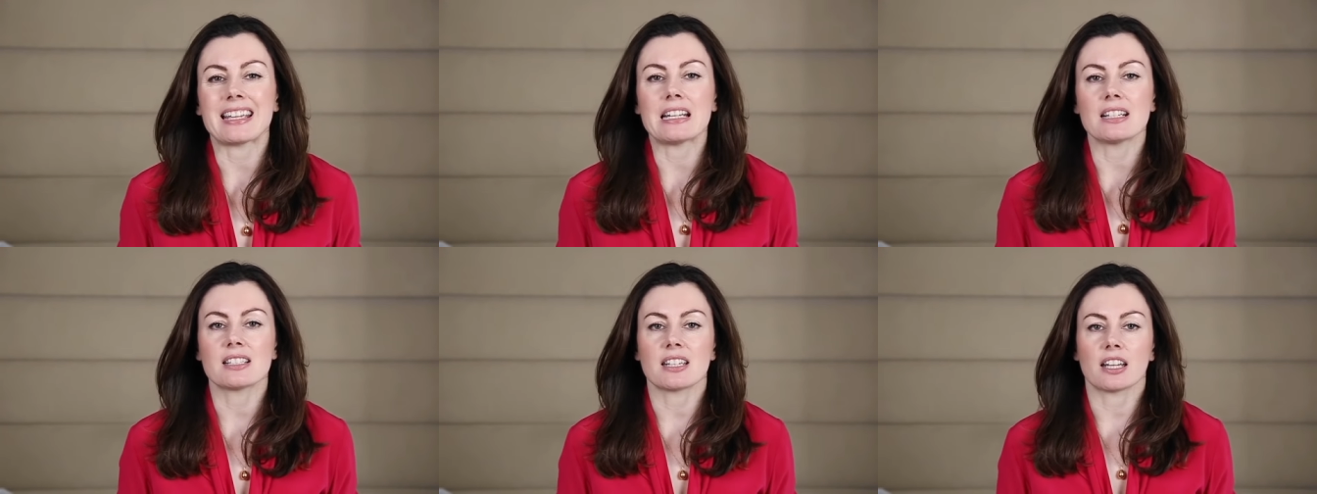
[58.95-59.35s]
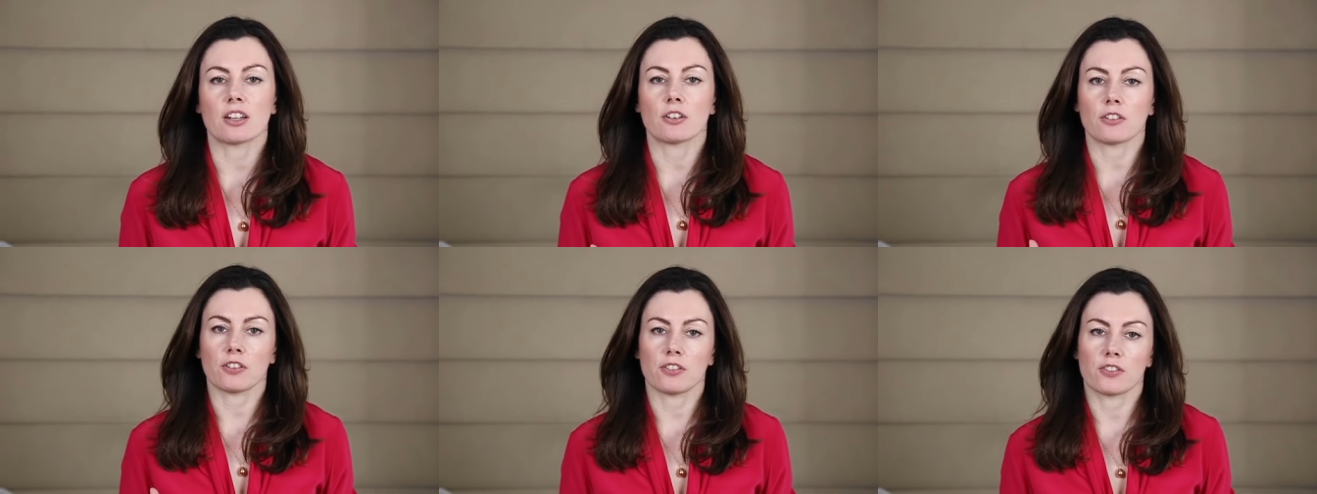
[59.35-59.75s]

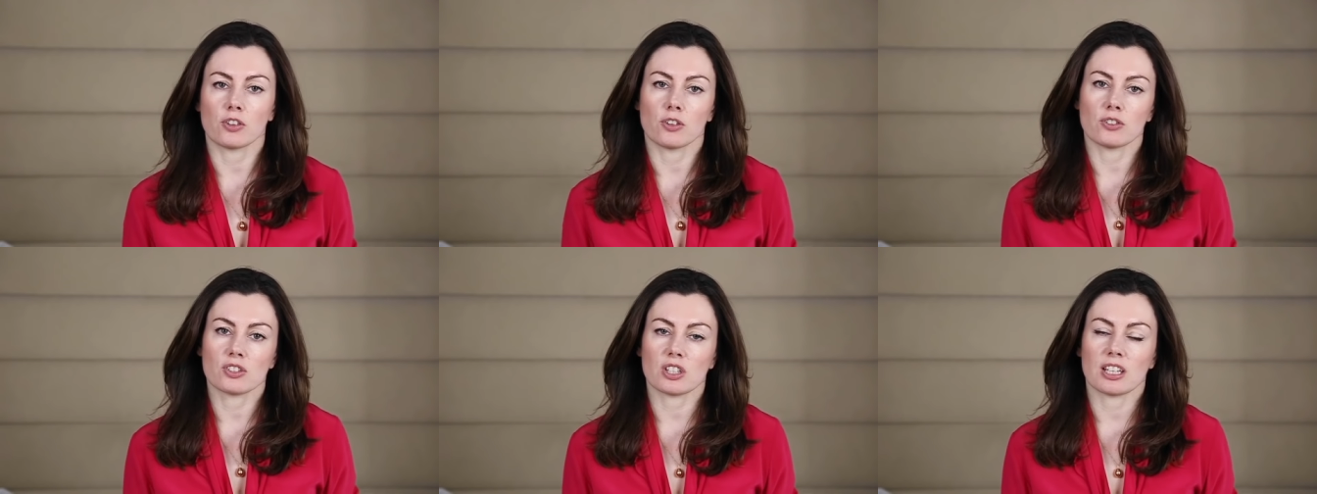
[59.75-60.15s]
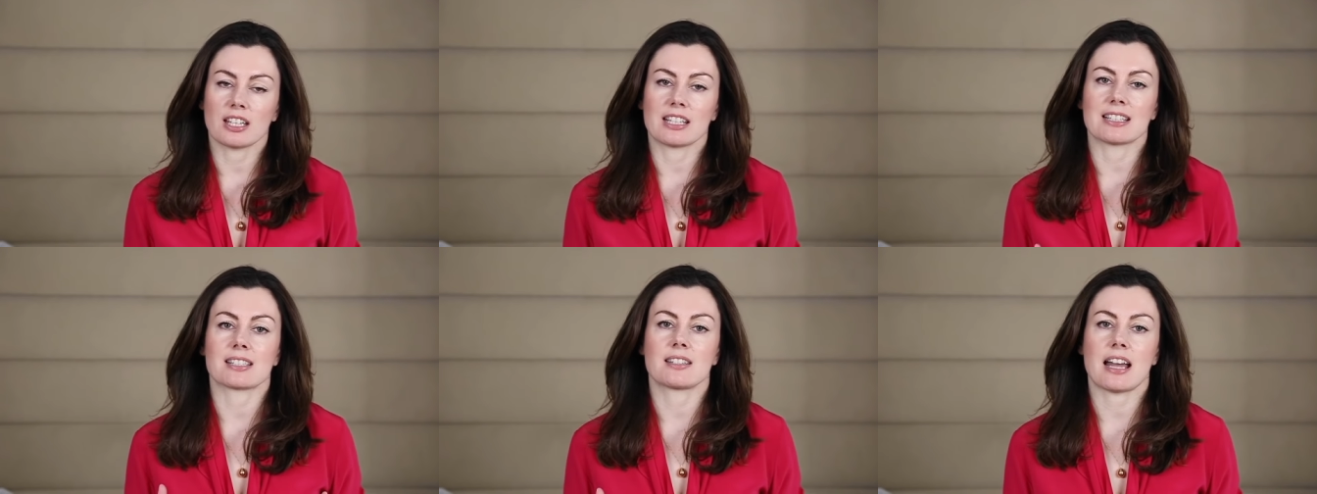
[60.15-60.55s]
eating food
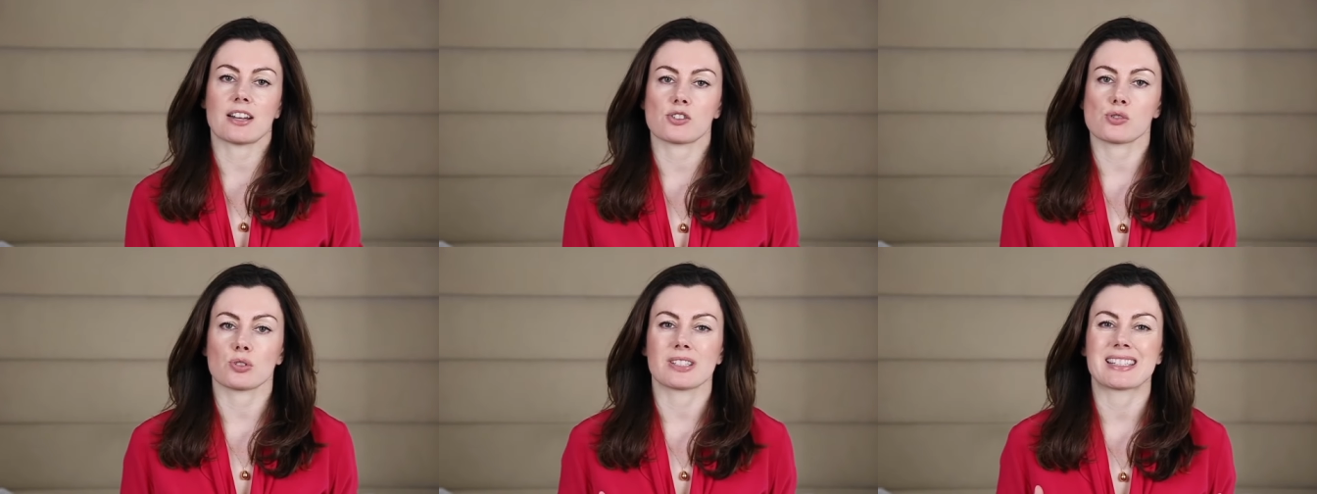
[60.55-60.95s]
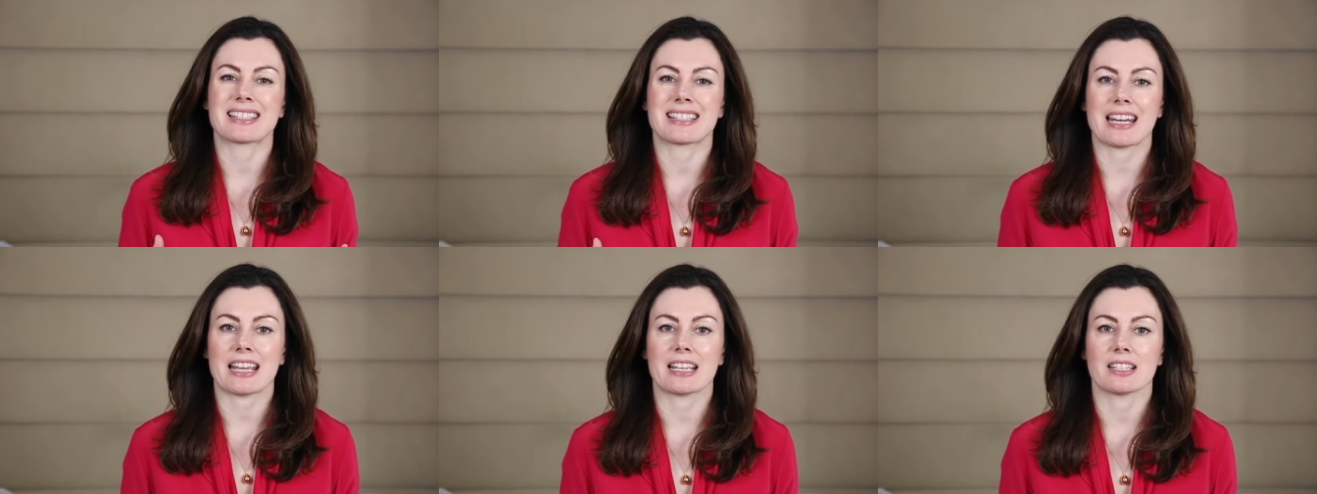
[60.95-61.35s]
in its natural
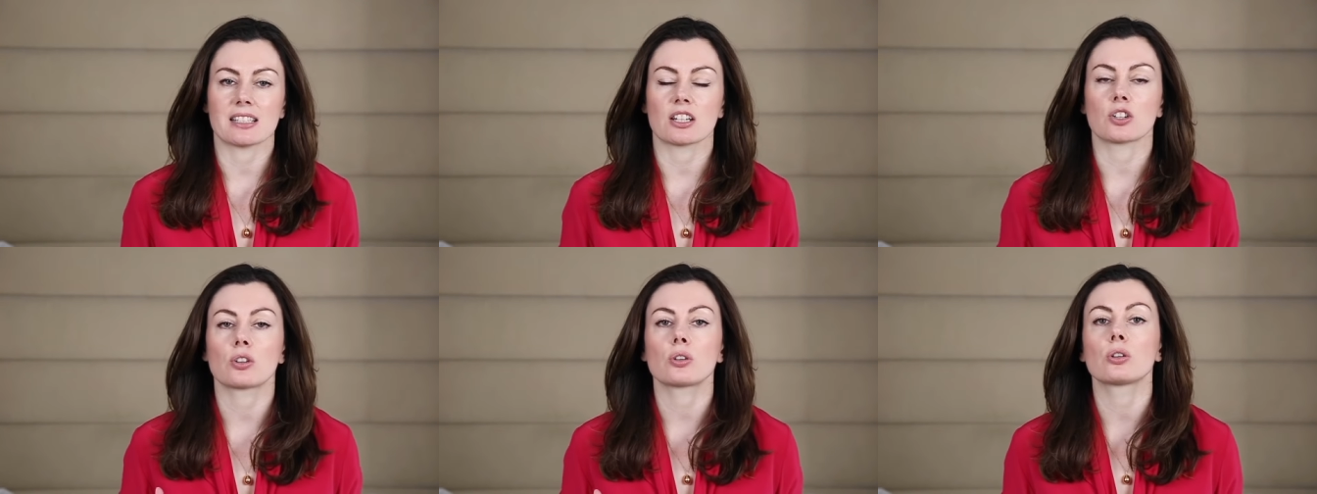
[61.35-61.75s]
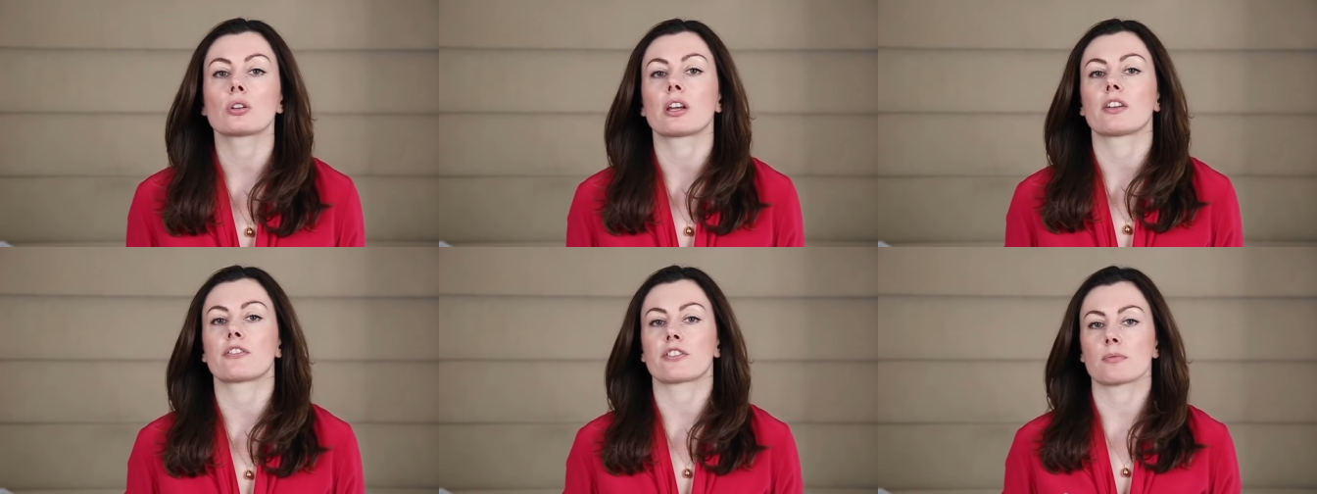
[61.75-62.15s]
state and
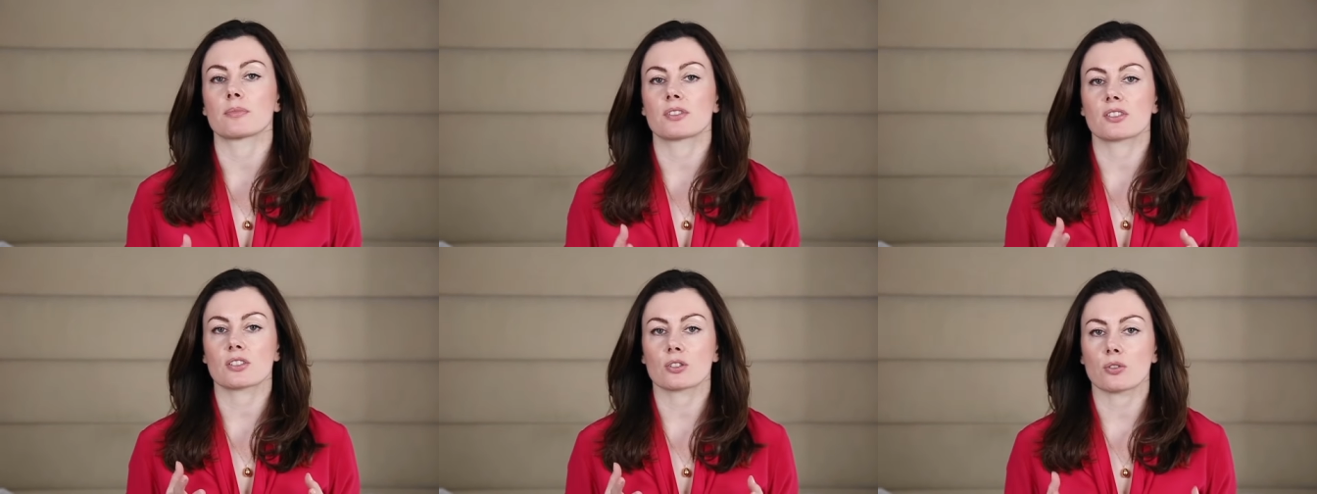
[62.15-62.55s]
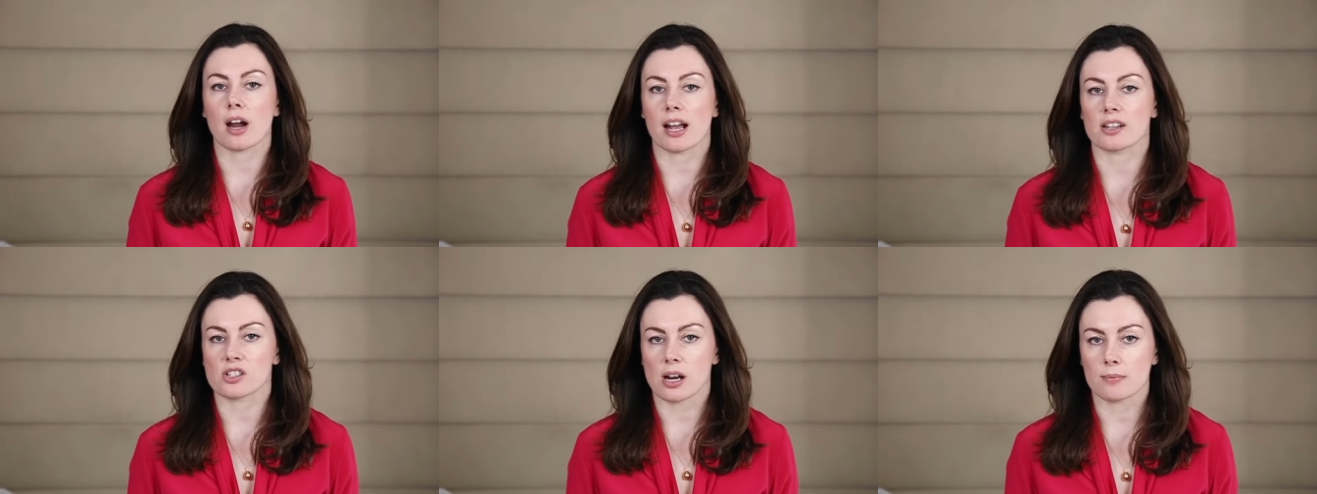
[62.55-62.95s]
cooking from
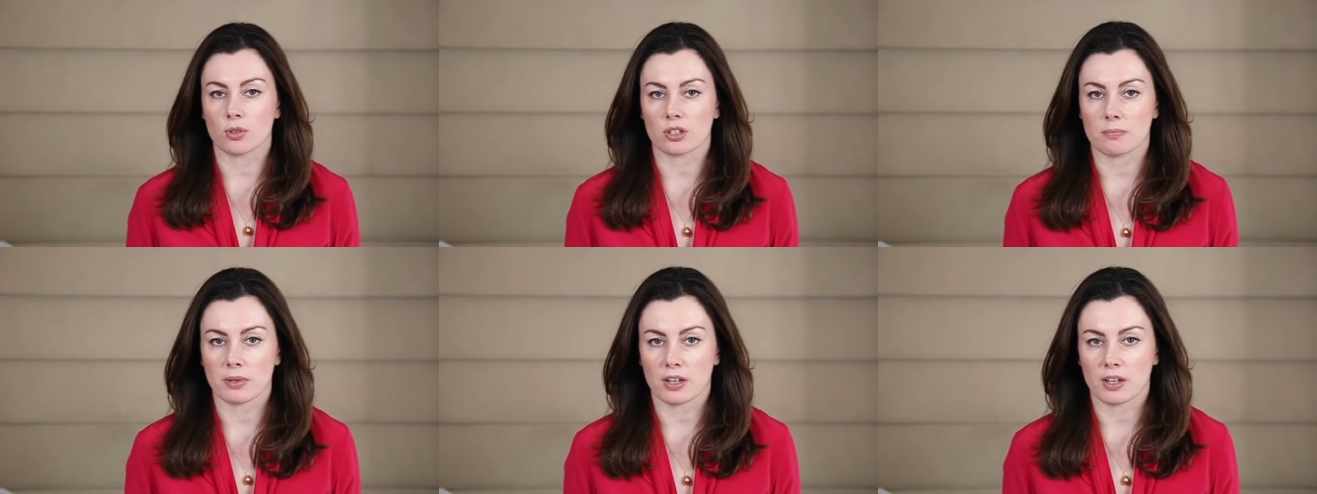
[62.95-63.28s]
scratch. I'm not a